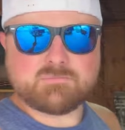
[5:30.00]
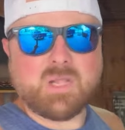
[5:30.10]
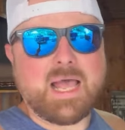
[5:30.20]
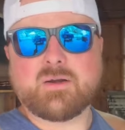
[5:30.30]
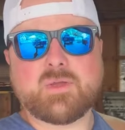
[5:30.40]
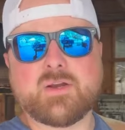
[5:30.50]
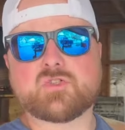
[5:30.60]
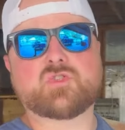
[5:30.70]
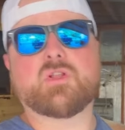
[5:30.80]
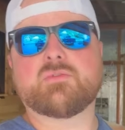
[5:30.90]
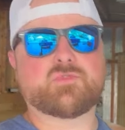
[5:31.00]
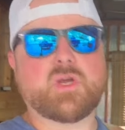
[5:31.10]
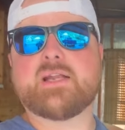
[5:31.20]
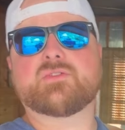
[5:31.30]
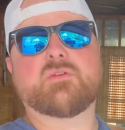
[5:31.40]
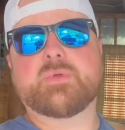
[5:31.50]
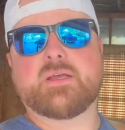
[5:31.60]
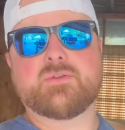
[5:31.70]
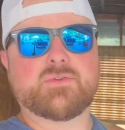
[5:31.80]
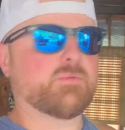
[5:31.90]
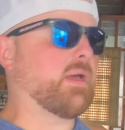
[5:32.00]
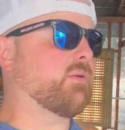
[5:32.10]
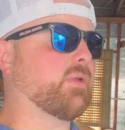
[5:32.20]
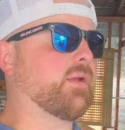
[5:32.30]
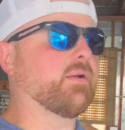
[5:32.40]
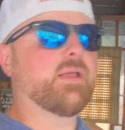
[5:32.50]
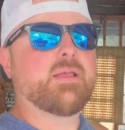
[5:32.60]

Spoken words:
I don't care. Try to slow me down, YouTube. I don't care.